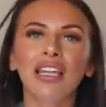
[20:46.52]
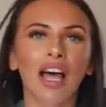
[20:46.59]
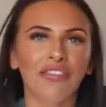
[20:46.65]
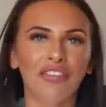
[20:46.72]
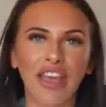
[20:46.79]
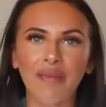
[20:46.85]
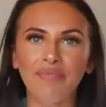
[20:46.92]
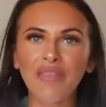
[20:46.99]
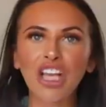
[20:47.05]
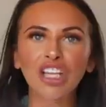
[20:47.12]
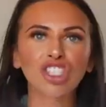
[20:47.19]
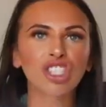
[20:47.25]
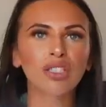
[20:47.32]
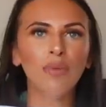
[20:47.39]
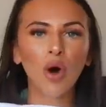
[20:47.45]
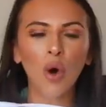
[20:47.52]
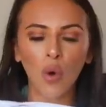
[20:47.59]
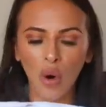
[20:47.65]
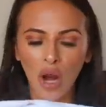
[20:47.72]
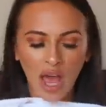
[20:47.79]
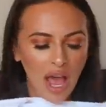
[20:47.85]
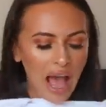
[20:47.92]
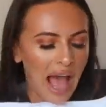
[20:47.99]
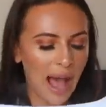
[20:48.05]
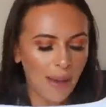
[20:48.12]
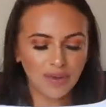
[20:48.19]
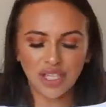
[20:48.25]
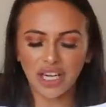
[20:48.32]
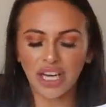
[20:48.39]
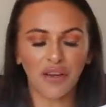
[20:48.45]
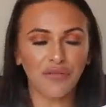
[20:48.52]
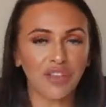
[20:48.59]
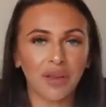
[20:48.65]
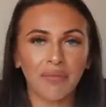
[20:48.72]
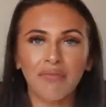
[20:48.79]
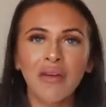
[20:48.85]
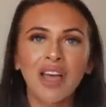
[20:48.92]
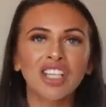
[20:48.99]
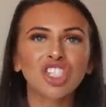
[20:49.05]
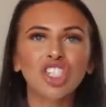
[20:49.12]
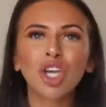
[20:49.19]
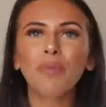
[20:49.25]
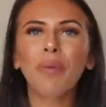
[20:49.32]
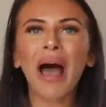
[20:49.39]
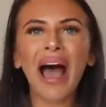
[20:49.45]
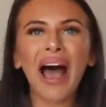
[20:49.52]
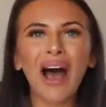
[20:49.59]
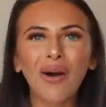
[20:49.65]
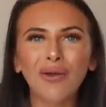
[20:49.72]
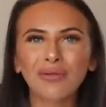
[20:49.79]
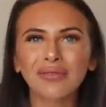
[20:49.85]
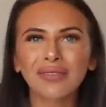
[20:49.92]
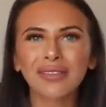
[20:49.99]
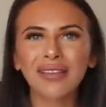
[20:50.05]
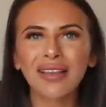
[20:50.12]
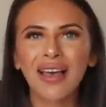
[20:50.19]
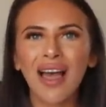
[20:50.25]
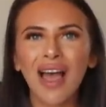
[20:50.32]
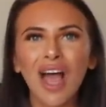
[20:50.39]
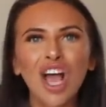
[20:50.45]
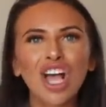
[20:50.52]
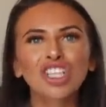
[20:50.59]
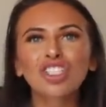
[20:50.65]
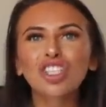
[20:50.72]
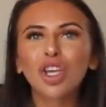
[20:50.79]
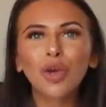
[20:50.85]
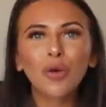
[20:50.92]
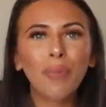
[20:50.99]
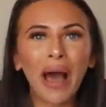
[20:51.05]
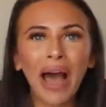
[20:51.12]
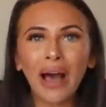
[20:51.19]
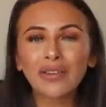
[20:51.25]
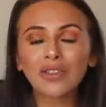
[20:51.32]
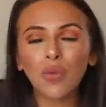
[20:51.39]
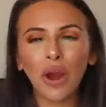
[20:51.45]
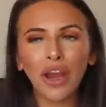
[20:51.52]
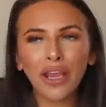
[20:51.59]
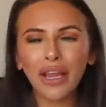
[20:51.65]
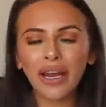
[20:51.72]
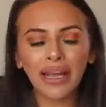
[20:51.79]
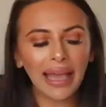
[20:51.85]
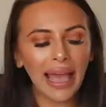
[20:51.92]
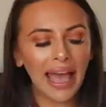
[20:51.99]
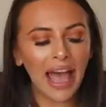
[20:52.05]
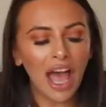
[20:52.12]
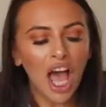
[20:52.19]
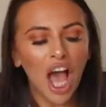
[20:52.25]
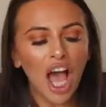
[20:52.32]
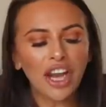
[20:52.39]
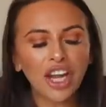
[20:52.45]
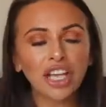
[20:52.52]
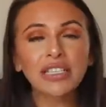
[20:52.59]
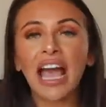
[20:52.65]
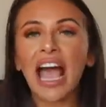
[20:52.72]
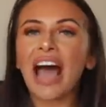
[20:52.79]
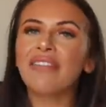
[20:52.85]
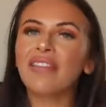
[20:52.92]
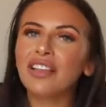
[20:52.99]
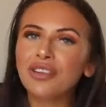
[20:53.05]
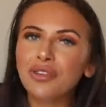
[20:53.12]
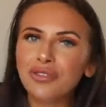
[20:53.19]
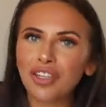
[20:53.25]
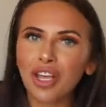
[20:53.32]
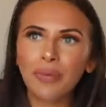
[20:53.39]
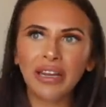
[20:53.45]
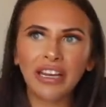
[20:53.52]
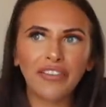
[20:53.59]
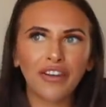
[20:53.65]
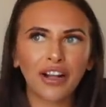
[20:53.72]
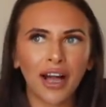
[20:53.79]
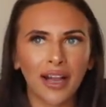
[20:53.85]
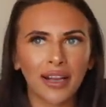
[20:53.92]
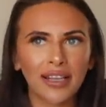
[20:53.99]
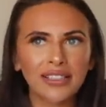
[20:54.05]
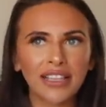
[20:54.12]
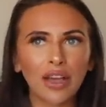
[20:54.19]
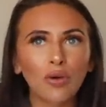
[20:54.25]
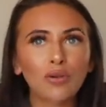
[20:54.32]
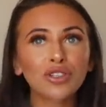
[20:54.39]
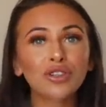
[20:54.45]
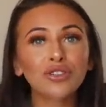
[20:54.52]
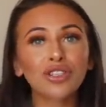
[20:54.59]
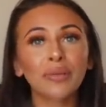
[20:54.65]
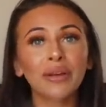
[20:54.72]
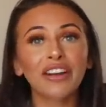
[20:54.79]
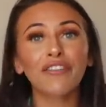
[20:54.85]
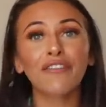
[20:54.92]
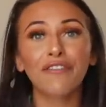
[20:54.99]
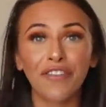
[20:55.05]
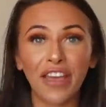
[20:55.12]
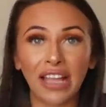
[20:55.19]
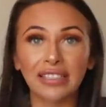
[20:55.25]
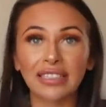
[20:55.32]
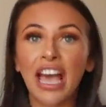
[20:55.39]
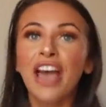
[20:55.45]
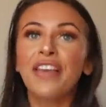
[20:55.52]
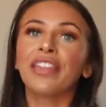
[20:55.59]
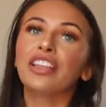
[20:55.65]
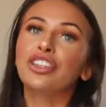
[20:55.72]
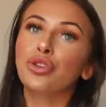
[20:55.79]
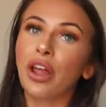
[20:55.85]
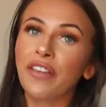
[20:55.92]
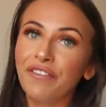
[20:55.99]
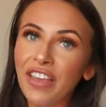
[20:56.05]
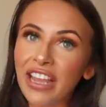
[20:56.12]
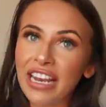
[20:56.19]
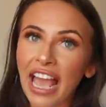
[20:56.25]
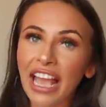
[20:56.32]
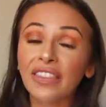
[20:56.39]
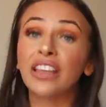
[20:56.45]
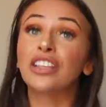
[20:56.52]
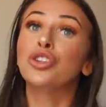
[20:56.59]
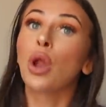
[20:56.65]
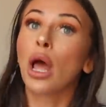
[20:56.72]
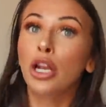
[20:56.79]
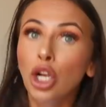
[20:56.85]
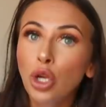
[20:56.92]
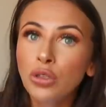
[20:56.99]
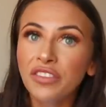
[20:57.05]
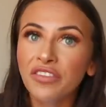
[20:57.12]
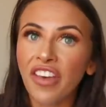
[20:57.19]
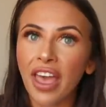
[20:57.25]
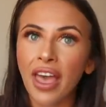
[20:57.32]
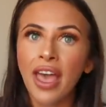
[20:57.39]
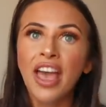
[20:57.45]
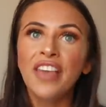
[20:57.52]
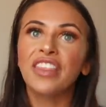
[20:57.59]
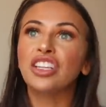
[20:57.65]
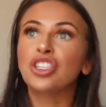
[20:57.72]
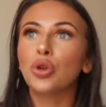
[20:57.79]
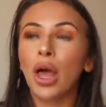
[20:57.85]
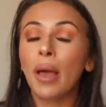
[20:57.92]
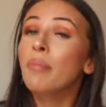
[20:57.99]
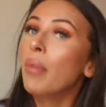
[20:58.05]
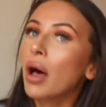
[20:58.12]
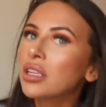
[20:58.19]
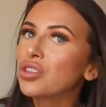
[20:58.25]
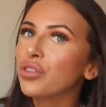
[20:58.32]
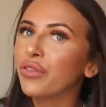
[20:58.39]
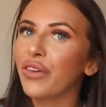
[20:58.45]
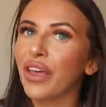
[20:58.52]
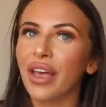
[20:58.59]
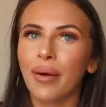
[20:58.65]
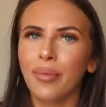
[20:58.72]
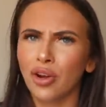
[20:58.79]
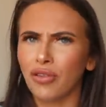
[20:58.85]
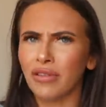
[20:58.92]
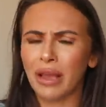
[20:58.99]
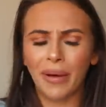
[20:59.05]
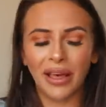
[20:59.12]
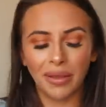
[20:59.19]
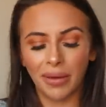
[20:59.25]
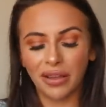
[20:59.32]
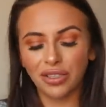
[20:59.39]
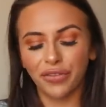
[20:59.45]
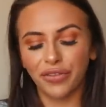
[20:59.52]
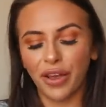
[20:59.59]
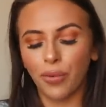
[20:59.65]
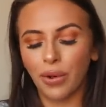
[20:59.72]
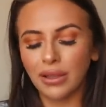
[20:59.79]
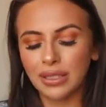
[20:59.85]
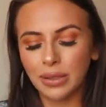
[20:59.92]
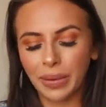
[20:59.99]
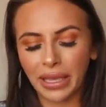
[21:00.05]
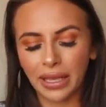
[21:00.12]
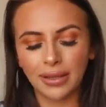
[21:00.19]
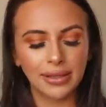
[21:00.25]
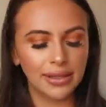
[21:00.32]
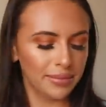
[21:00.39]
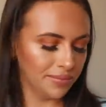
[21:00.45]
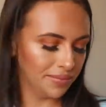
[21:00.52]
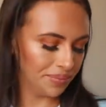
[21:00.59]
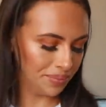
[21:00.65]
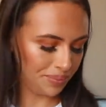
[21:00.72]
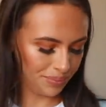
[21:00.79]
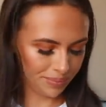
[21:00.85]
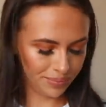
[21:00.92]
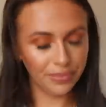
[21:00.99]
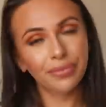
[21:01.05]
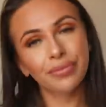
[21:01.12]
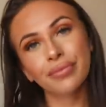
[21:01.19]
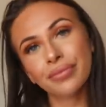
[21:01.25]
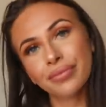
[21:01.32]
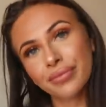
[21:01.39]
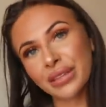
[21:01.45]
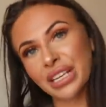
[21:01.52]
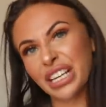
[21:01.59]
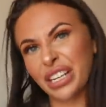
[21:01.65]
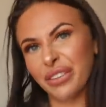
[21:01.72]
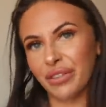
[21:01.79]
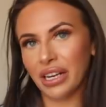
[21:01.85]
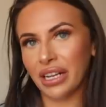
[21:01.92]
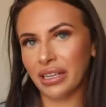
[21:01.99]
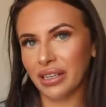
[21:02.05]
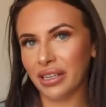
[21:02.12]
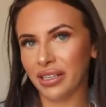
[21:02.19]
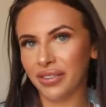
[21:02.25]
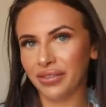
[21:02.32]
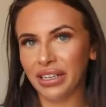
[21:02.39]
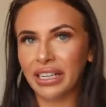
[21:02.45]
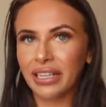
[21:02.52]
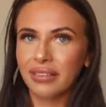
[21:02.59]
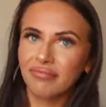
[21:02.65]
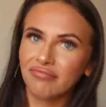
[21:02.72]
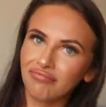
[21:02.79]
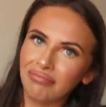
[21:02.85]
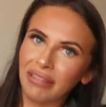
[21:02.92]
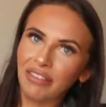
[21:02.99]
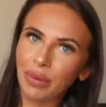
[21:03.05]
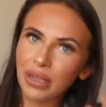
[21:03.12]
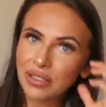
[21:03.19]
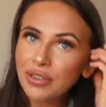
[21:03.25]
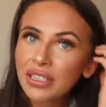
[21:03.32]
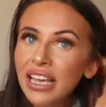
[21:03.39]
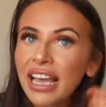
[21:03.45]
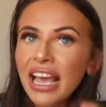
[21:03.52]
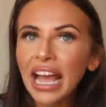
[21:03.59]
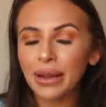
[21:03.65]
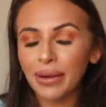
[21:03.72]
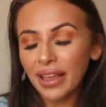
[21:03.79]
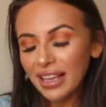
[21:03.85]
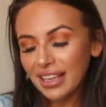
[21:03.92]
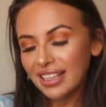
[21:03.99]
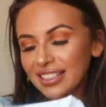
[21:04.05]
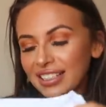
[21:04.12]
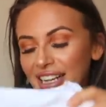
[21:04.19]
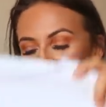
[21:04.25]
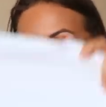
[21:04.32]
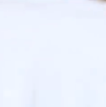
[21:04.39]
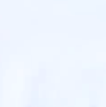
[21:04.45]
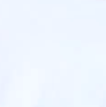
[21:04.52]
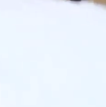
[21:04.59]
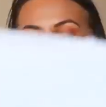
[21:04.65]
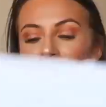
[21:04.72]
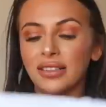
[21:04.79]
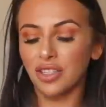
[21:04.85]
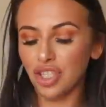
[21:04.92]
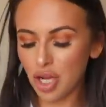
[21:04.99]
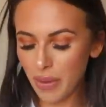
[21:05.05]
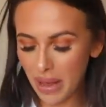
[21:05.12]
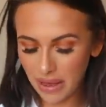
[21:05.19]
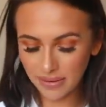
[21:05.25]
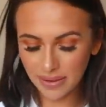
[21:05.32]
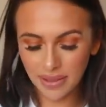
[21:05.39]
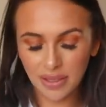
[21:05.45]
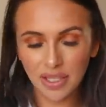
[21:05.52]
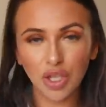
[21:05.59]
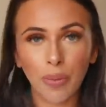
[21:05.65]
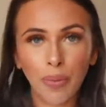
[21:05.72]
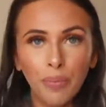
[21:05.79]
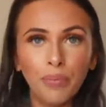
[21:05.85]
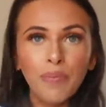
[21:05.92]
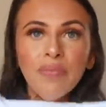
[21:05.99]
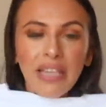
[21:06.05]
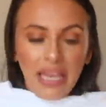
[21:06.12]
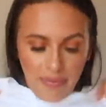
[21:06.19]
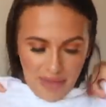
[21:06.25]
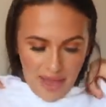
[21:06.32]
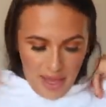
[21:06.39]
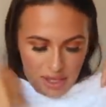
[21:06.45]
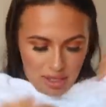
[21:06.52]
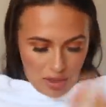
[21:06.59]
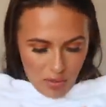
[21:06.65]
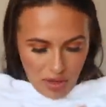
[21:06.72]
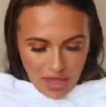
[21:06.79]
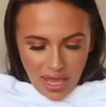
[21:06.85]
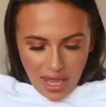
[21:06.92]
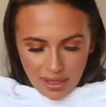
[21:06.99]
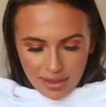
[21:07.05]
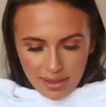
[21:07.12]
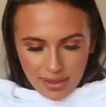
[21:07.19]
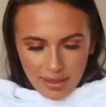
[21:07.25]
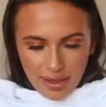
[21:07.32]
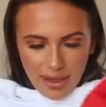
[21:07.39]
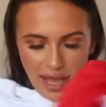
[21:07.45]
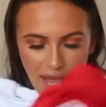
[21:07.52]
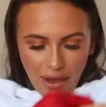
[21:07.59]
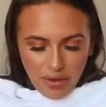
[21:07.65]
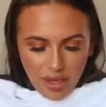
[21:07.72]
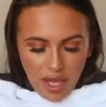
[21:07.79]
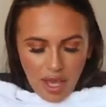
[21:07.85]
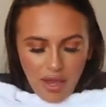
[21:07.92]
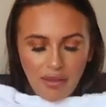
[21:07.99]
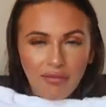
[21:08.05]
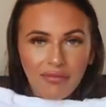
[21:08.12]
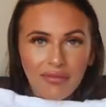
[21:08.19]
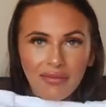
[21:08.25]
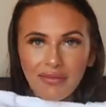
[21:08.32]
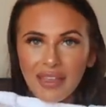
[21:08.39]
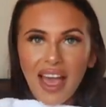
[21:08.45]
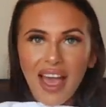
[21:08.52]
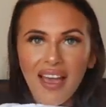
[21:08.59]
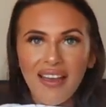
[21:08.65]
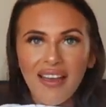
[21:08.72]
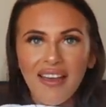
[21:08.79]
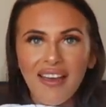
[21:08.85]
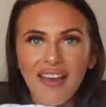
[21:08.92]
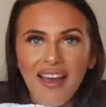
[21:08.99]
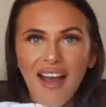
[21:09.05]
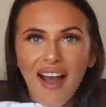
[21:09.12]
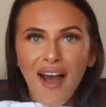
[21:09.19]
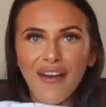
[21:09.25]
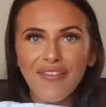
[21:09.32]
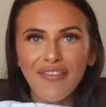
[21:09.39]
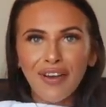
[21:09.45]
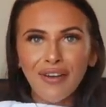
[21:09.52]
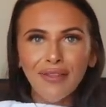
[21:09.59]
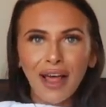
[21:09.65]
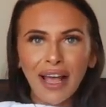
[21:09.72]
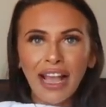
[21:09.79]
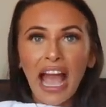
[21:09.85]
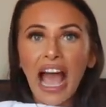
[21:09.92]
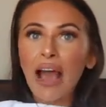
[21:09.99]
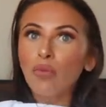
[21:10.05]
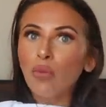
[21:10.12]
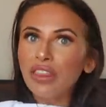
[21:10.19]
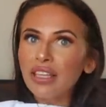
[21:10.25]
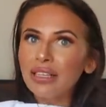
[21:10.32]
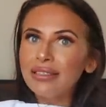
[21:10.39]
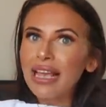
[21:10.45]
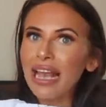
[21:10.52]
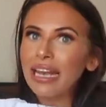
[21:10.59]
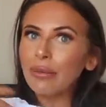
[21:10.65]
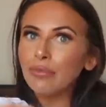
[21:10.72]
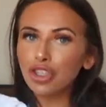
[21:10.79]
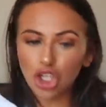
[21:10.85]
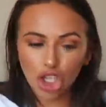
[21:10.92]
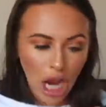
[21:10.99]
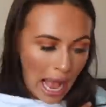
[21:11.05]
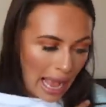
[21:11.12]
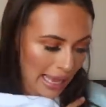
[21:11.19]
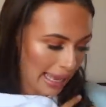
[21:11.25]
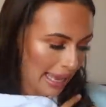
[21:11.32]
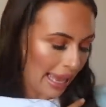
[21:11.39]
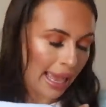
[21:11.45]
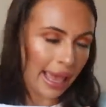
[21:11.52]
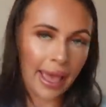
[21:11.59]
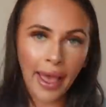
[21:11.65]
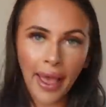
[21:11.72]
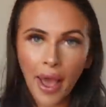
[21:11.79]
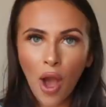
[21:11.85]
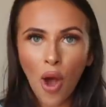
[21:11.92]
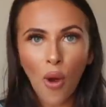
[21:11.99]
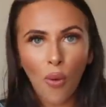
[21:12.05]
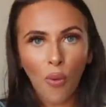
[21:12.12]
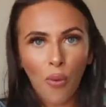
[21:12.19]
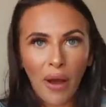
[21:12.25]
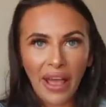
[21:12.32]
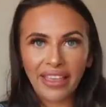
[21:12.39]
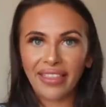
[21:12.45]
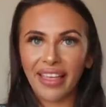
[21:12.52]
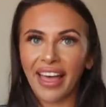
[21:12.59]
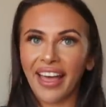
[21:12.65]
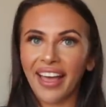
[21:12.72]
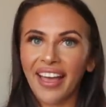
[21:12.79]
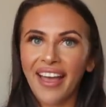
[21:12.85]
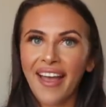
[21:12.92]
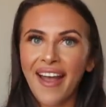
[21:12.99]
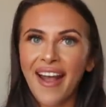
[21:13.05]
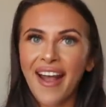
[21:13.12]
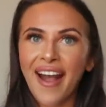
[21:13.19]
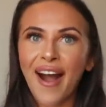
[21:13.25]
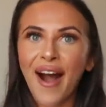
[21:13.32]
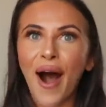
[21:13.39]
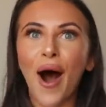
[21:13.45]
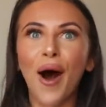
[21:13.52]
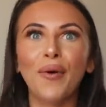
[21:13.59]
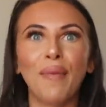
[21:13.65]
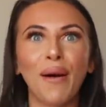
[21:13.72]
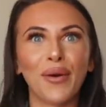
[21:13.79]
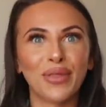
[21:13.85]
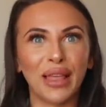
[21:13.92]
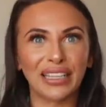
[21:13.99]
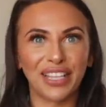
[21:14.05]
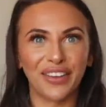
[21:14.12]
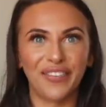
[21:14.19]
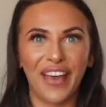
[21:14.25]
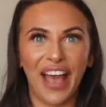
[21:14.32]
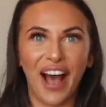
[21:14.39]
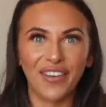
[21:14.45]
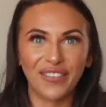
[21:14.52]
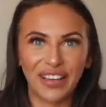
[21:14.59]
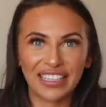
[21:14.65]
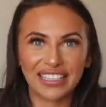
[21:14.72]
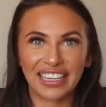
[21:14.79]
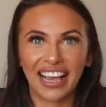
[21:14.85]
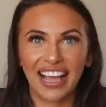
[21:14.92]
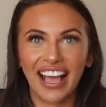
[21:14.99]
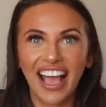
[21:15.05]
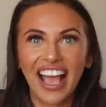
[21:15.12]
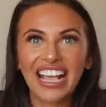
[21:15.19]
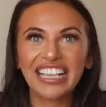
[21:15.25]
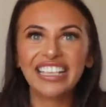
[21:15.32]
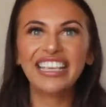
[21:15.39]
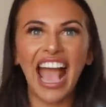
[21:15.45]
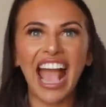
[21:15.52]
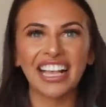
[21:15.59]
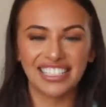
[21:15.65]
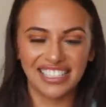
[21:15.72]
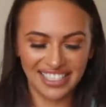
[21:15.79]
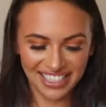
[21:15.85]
Love it. Small, absolutely love them. £2. Where are you gonna get a nice, and they do so many different colors. They also do so many different fits. They do like V-neck, they do like loose fit, they do like muscle fit. I'm not really about the muscle fit ones because I really have muscles. Anyway, so let's talk about this. £2. So I've teamed this with this. How cute. Yeah. I feel like I'm with the denim jacket. Wait there. Oh my God, that's a fit outfit, isn't it? Yes.